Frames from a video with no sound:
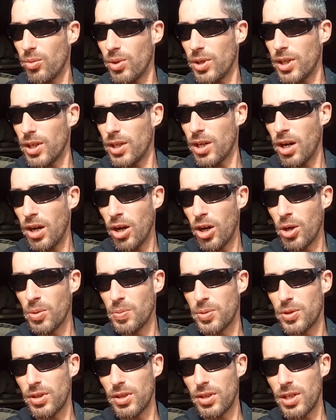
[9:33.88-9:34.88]
We
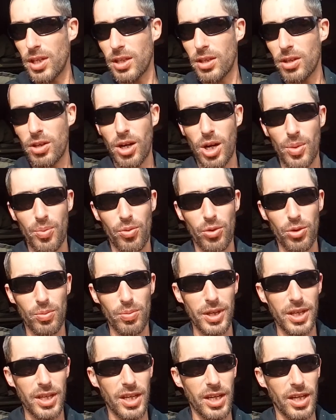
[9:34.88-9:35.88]
hoped that the carp
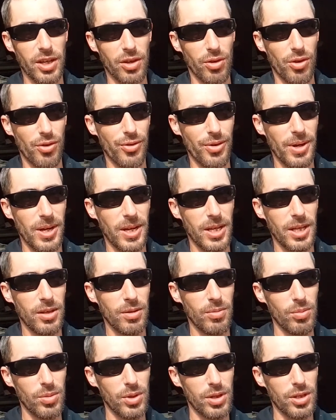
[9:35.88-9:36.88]
would be here
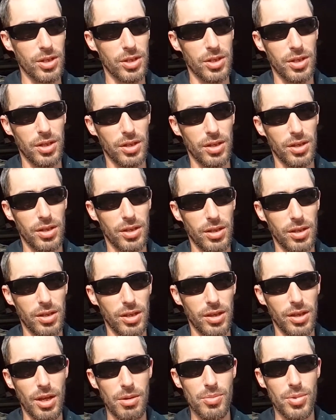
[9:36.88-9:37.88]
already, because
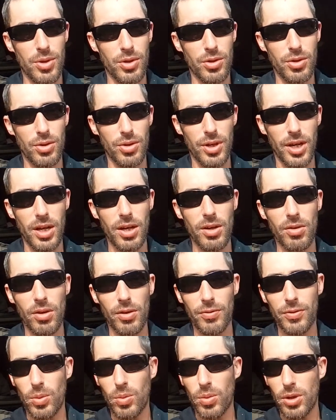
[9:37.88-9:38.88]
the temperature
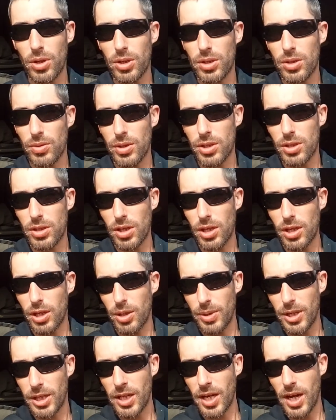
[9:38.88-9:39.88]
here of the water is a
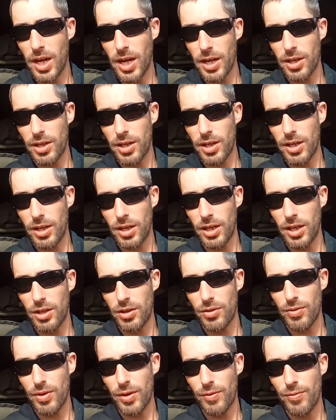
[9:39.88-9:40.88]
little bit higher than
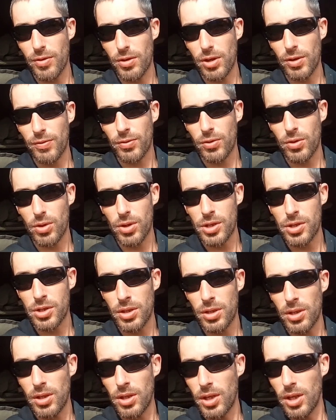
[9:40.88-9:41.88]
in the river, of
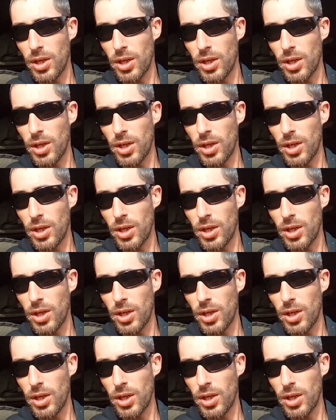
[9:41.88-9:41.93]
course.